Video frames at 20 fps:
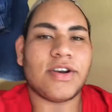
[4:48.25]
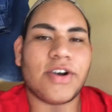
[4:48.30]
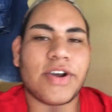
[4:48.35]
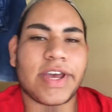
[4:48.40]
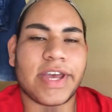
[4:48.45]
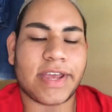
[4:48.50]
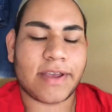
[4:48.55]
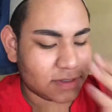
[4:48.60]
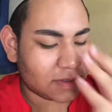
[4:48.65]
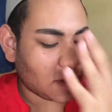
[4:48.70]

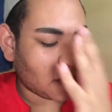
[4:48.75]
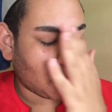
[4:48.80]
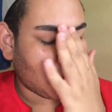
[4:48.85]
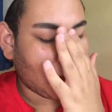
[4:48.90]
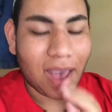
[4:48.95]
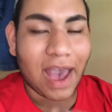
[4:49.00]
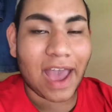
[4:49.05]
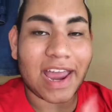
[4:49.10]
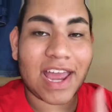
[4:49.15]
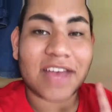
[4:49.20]
Okay, so
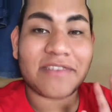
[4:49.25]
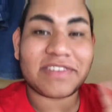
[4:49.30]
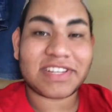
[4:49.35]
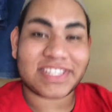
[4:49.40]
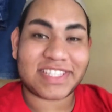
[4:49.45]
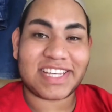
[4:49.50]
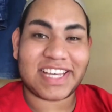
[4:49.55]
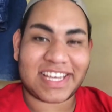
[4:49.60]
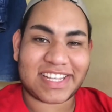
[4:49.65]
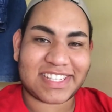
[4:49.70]
I have a
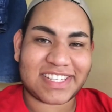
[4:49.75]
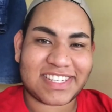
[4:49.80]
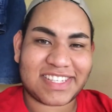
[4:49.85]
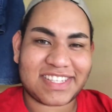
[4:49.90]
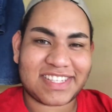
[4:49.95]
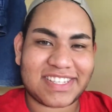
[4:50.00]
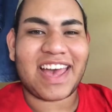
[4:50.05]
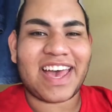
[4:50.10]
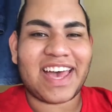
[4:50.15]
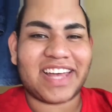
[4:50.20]

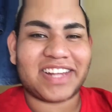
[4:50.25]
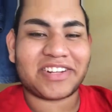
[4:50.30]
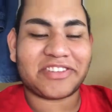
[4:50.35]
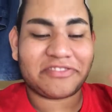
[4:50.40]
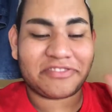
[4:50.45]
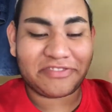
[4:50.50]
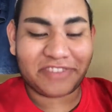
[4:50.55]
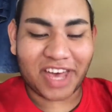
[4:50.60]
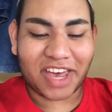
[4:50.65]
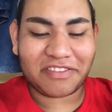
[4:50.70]
test at
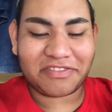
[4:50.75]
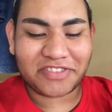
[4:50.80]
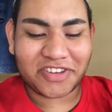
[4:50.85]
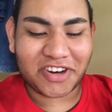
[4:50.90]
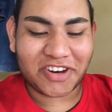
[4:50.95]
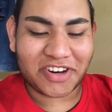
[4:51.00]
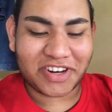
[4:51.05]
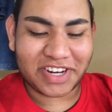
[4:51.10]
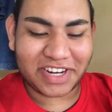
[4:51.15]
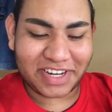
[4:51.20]

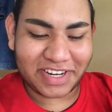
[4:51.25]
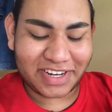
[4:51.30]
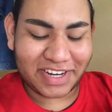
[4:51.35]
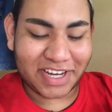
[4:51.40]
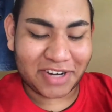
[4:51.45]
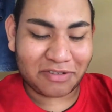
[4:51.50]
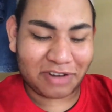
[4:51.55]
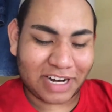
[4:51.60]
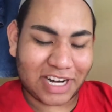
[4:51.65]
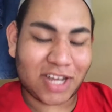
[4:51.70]
5:30
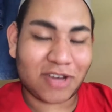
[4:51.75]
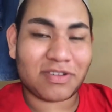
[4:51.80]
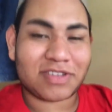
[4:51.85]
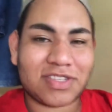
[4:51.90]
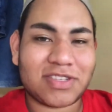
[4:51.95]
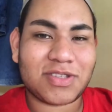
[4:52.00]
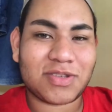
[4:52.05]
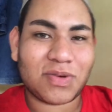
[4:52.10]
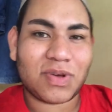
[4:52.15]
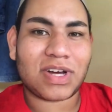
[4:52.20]
and right now
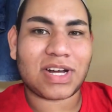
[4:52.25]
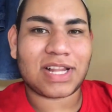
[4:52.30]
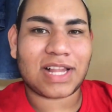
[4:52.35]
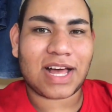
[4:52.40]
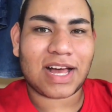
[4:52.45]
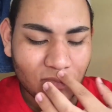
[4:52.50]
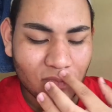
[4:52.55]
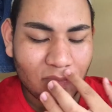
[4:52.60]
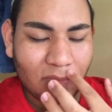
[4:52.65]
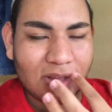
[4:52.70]
it's 2
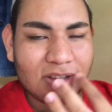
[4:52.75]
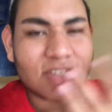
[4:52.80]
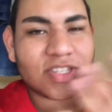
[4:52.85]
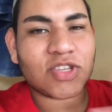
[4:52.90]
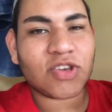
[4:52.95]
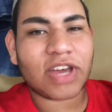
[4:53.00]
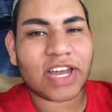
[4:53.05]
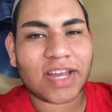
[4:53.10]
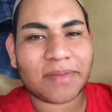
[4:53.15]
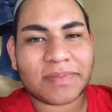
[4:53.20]
o'clock.
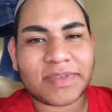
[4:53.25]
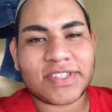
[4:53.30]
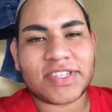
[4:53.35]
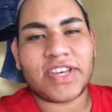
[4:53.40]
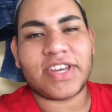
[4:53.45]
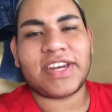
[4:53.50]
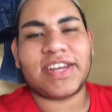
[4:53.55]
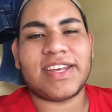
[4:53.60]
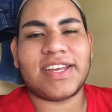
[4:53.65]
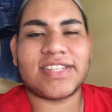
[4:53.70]
So I am
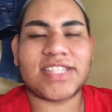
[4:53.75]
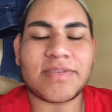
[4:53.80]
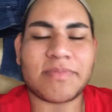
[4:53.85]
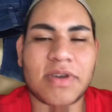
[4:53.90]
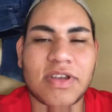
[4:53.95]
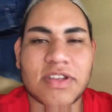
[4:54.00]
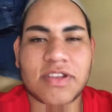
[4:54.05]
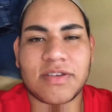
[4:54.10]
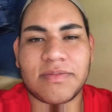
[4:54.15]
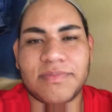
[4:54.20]
studying. It's
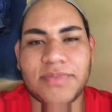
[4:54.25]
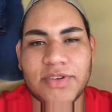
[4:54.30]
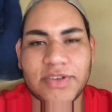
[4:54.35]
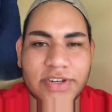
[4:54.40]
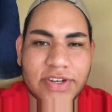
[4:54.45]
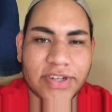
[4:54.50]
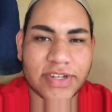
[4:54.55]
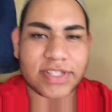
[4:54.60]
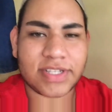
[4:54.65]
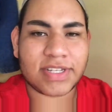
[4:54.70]
about
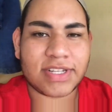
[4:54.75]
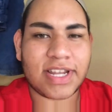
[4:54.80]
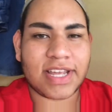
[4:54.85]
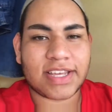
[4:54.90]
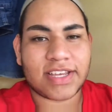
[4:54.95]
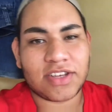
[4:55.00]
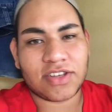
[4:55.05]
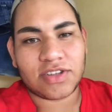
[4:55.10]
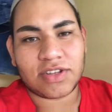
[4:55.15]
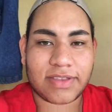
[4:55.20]
computers.
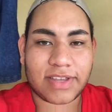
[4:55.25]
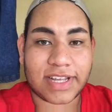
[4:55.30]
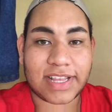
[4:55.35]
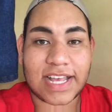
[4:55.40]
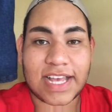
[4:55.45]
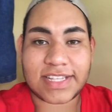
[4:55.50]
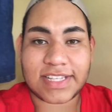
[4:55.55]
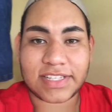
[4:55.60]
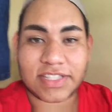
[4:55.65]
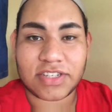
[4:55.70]
Like, in the
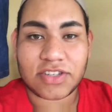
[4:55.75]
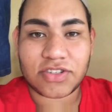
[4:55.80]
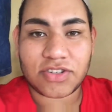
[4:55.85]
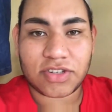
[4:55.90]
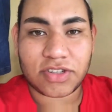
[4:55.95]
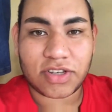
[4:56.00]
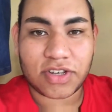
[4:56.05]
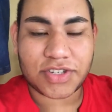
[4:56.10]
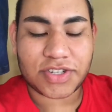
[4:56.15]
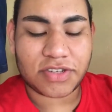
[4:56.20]
class is
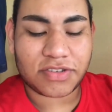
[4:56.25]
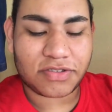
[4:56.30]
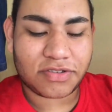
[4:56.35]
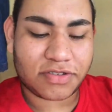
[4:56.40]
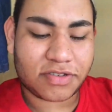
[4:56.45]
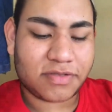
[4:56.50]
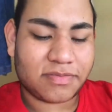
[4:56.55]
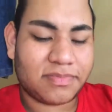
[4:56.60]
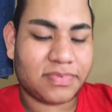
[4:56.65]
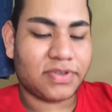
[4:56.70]
Introduction to
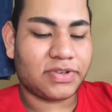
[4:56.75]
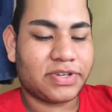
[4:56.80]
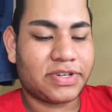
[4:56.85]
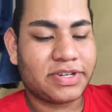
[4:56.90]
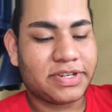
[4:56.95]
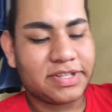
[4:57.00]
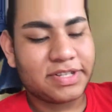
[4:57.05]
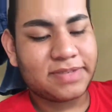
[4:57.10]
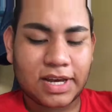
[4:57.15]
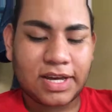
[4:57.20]

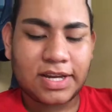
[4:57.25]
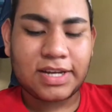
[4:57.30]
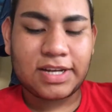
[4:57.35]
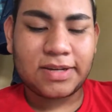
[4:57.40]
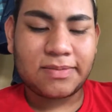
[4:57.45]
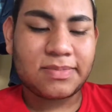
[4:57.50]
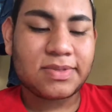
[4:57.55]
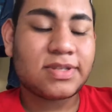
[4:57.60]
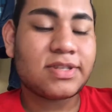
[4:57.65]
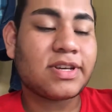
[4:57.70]
Computers. I
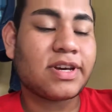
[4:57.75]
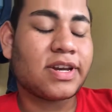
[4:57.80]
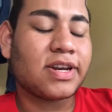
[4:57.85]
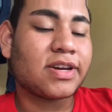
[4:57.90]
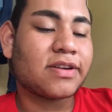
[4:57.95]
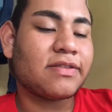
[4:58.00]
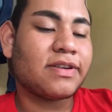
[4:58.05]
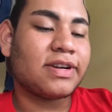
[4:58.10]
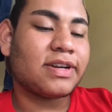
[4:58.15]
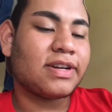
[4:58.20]
am
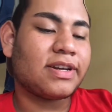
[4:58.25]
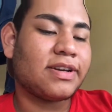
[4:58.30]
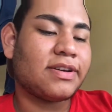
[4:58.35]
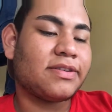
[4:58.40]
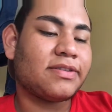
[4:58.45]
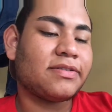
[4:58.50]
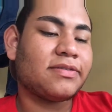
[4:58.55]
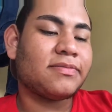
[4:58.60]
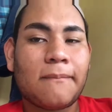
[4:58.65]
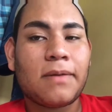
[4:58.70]
studying right
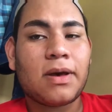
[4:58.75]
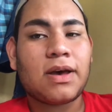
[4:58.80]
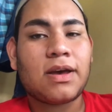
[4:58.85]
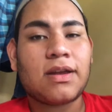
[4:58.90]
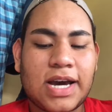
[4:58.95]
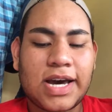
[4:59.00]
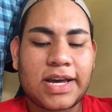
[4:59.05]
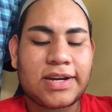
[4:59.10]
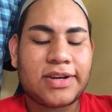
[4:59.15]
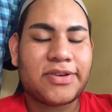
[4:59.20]
now,
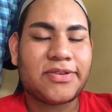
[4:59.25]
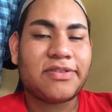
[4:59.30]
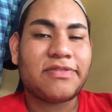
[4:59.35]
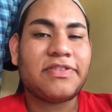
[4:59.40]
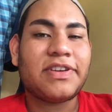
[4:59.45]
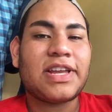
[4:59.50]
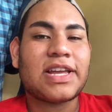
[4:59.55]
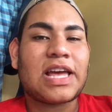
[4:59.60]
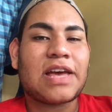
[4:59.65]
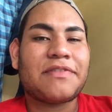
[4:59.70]
but I don't know. I
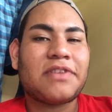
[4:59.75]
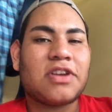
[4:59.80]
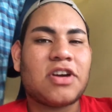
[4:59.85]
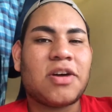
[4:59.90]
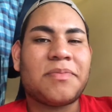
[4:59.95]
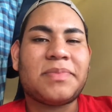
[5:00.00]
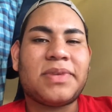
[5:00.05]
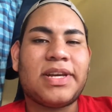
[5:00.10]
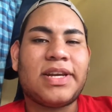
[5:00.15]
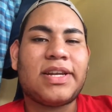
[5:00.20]
feel like I haven't
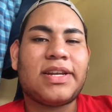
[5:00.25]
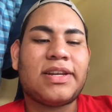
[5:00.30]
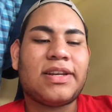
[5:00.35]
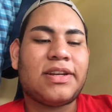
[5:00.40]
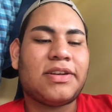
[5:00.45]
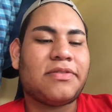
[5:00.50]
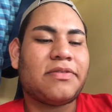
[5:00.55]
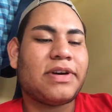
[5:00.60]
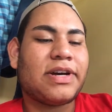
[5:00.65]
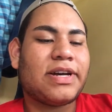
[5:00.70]
updated
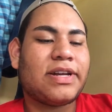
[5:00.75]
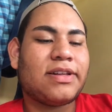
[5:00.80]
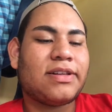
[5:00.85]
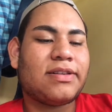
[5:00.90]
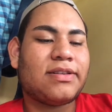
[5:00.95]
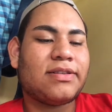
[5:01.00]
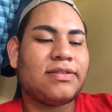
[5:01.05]
in a while.